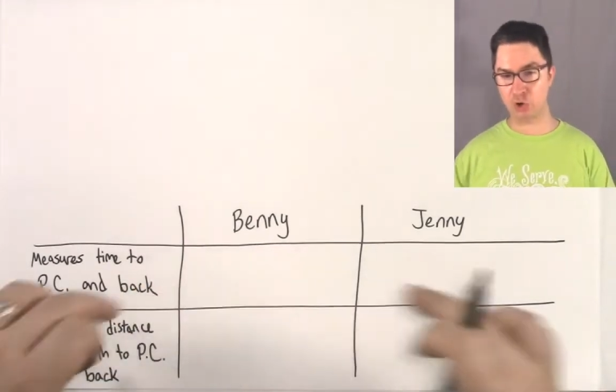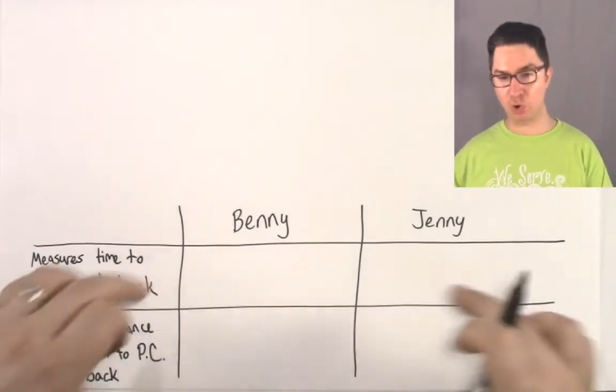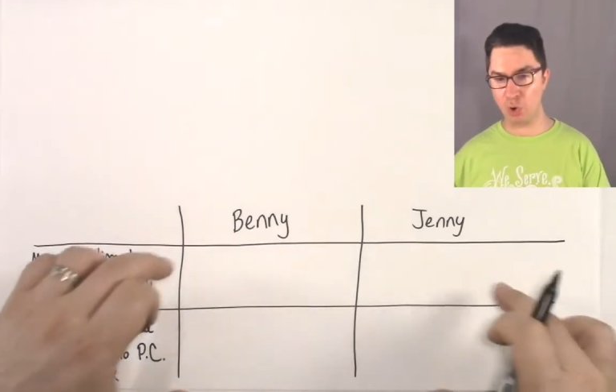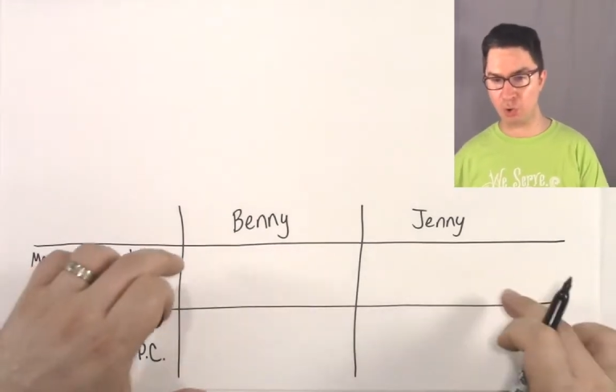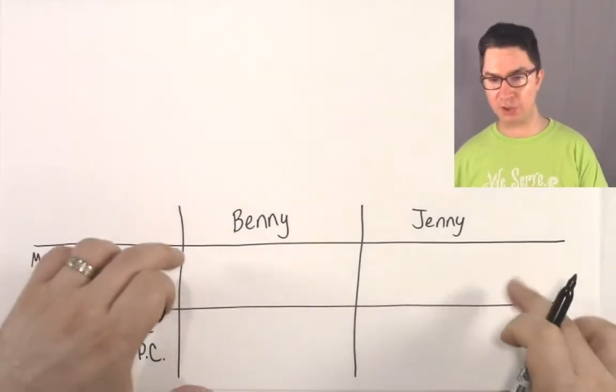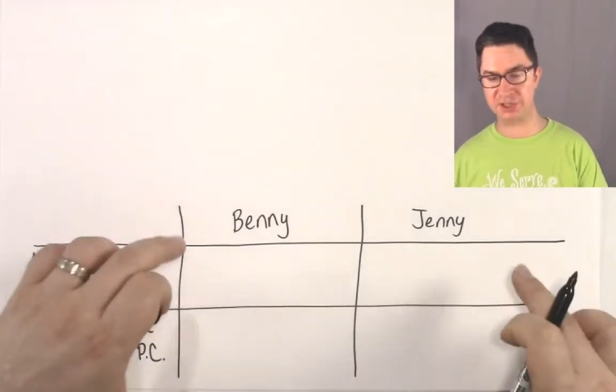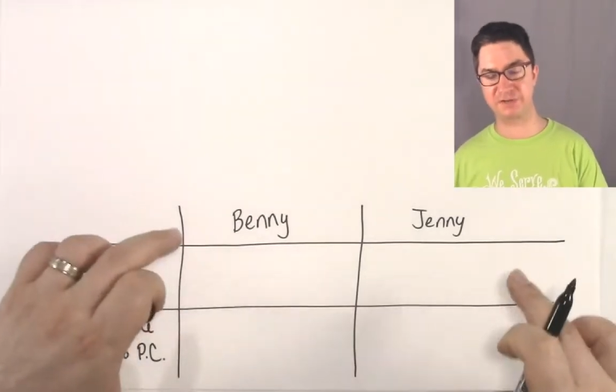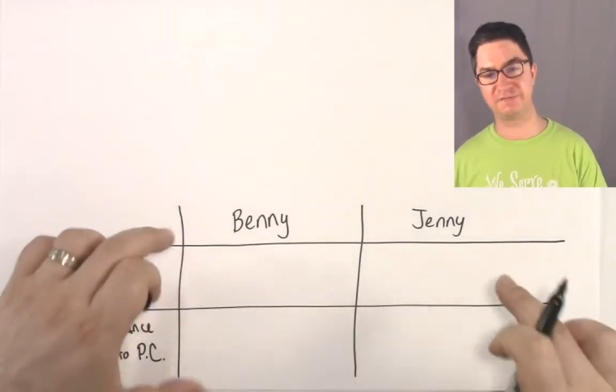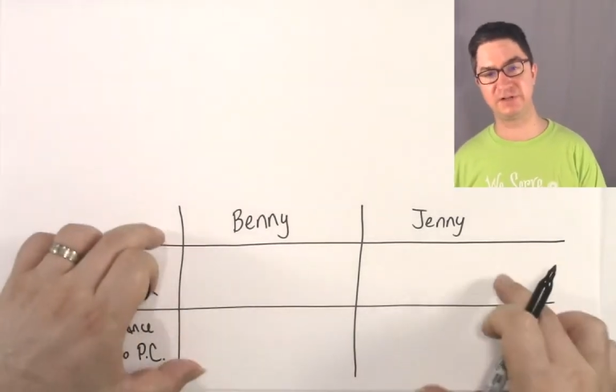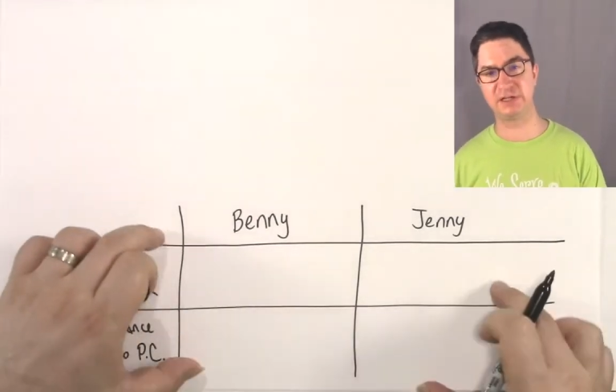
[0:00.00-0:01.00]
goal is to
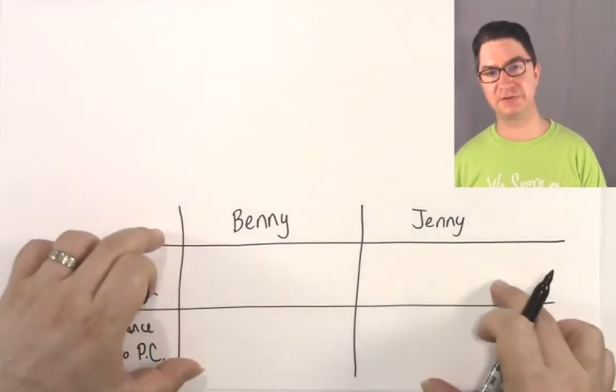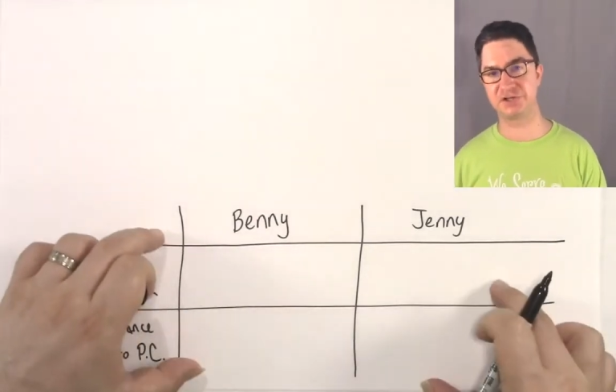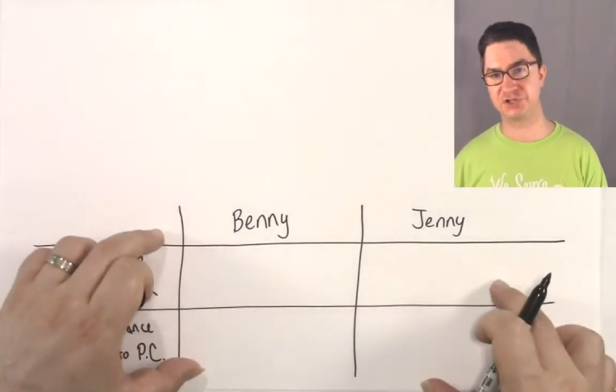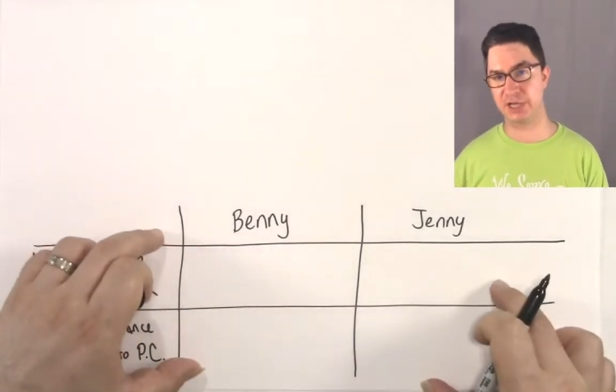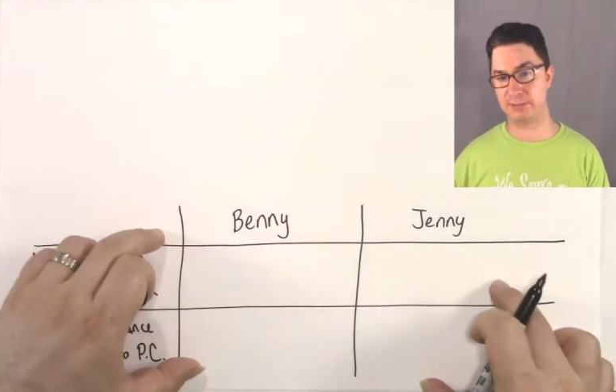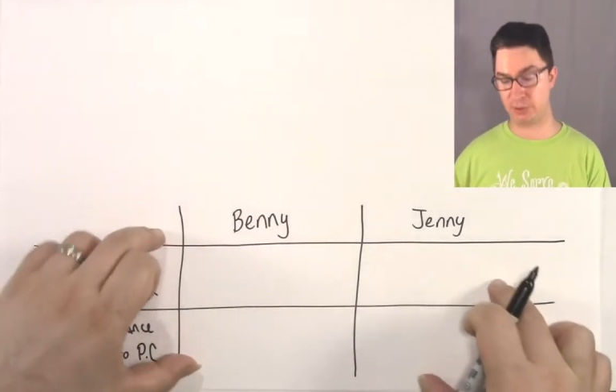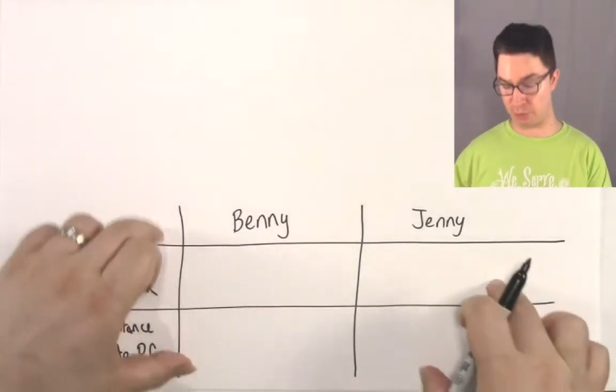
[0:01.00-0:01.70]
fill out this table.